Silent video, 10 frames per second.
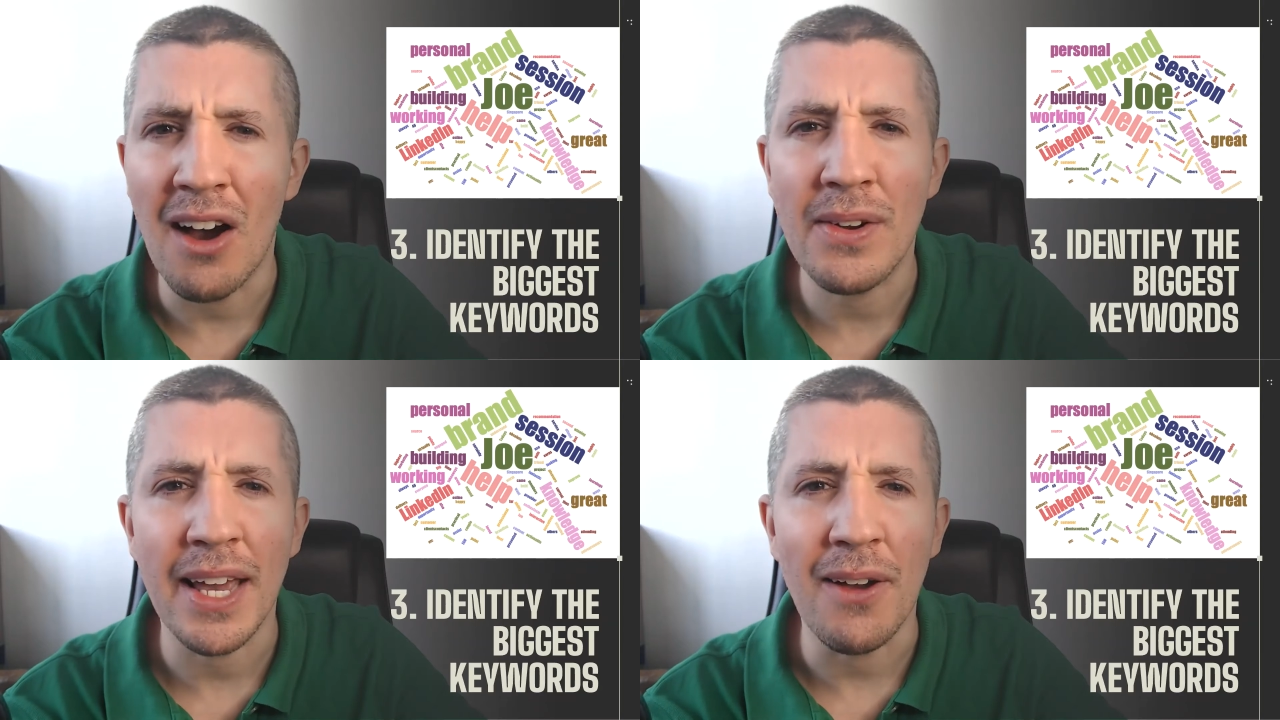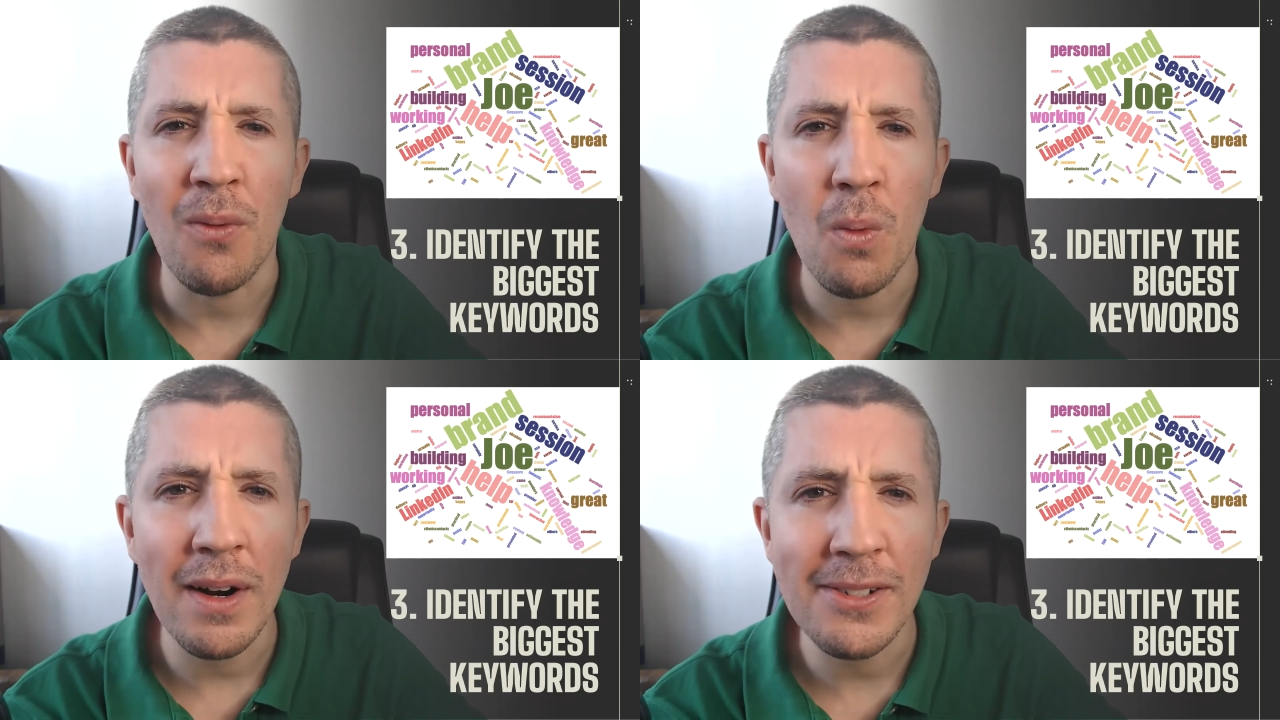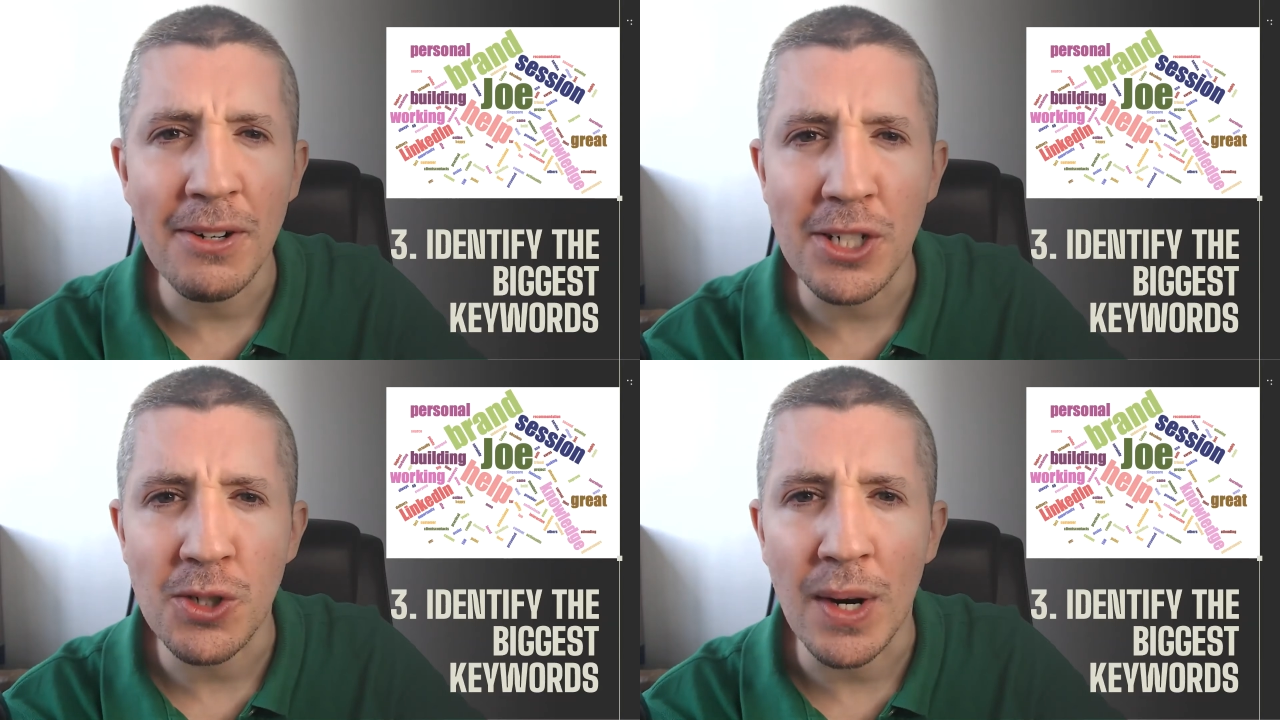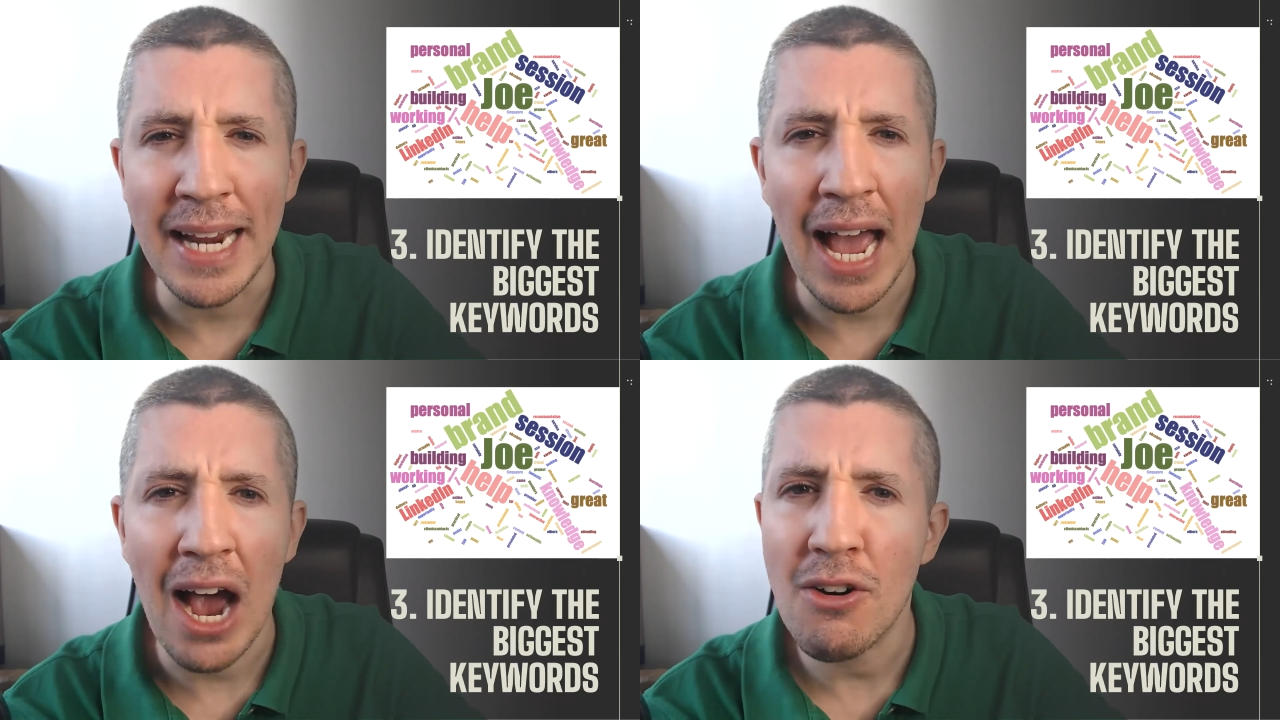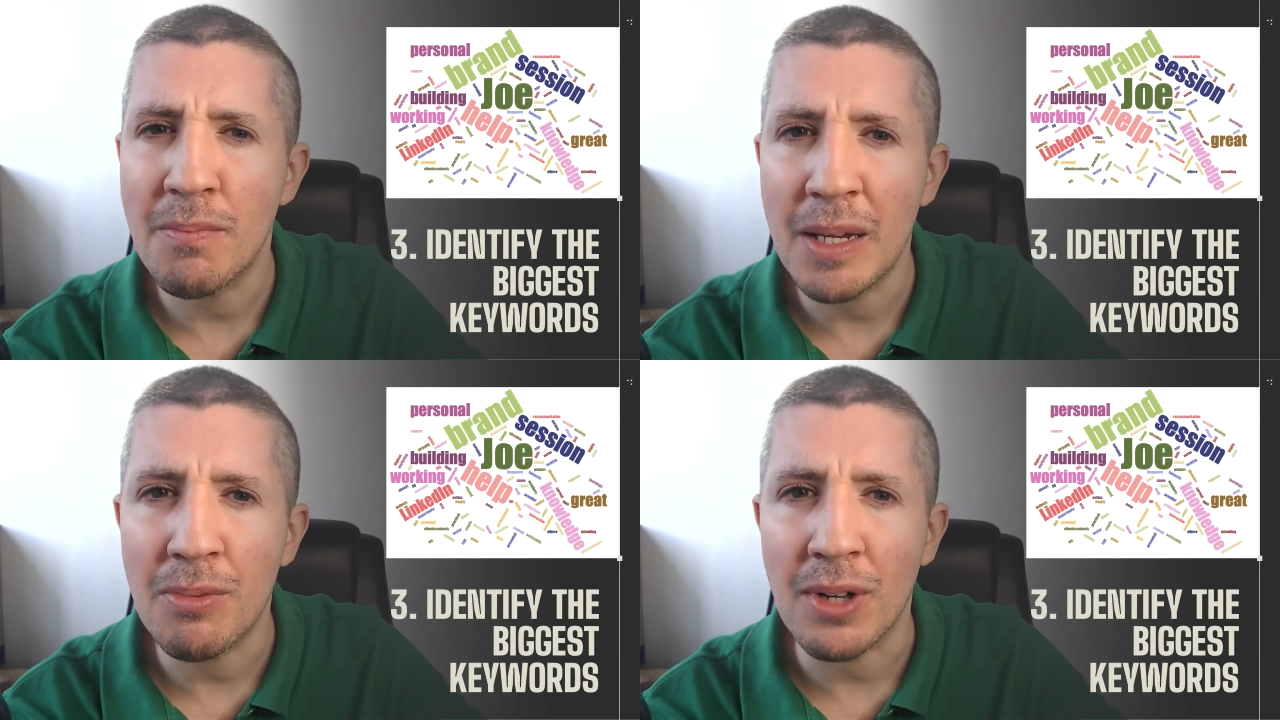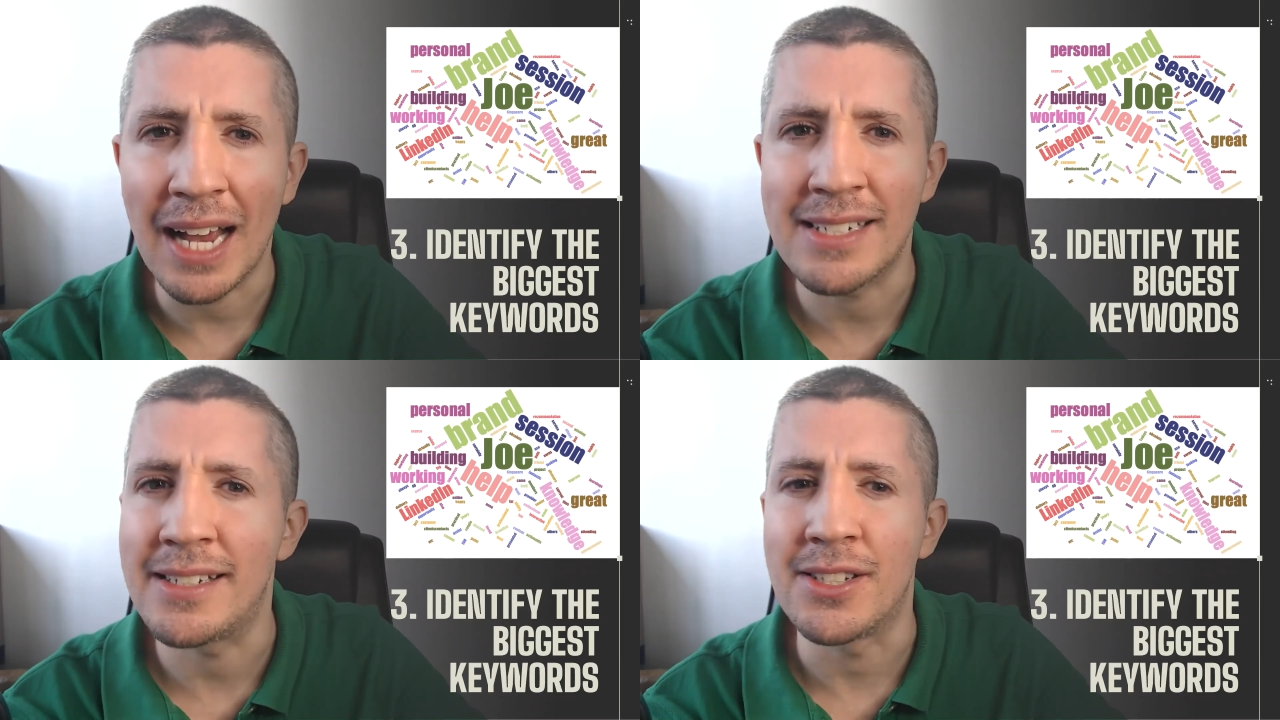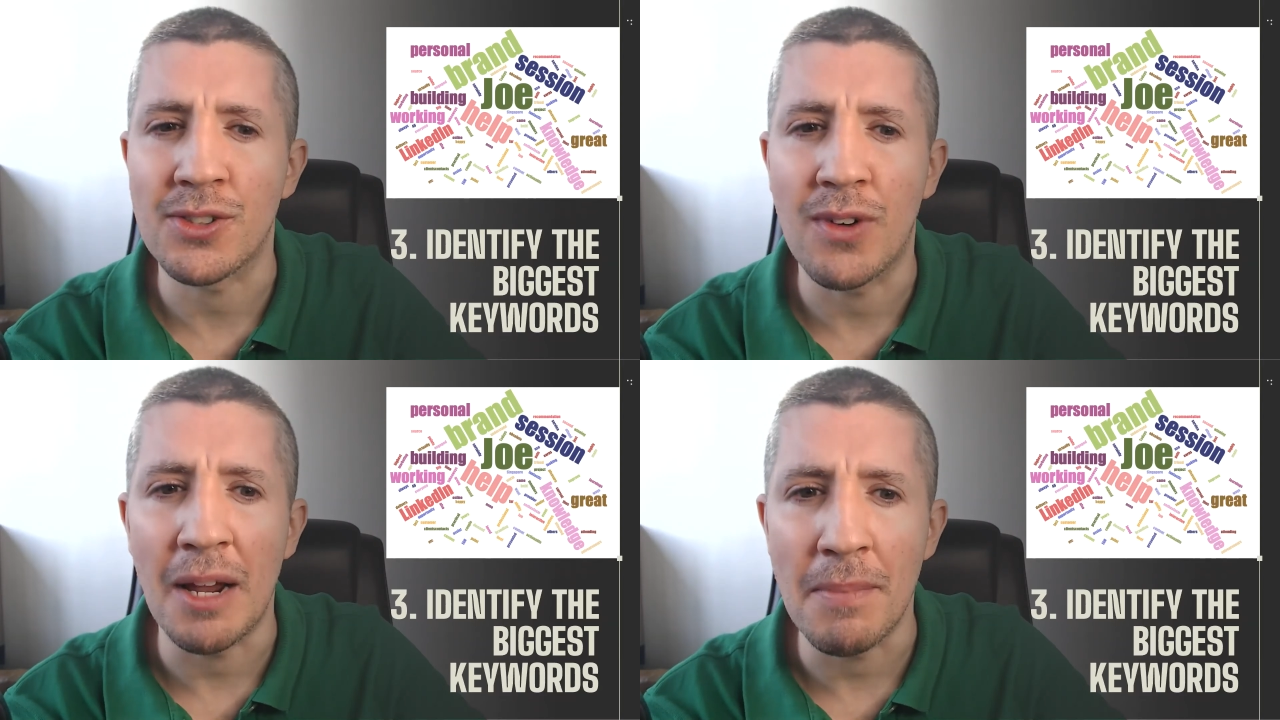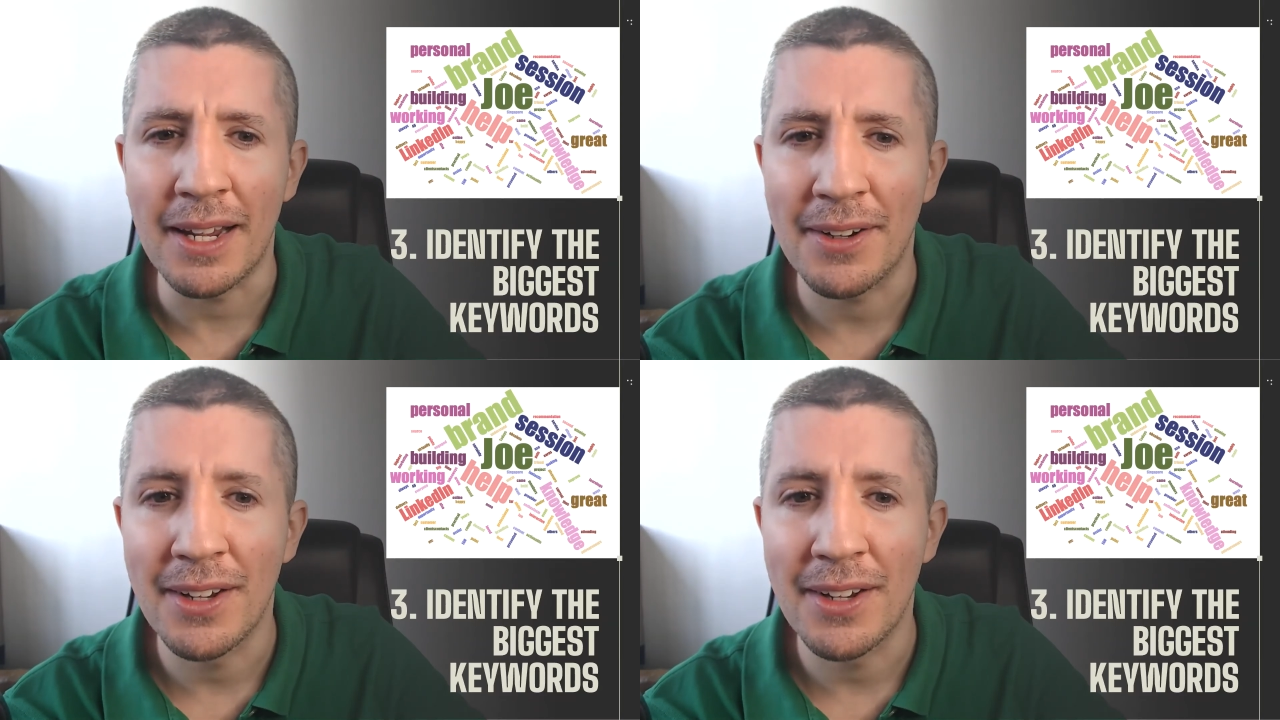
okay, what is there a trend? How do people actually describe me?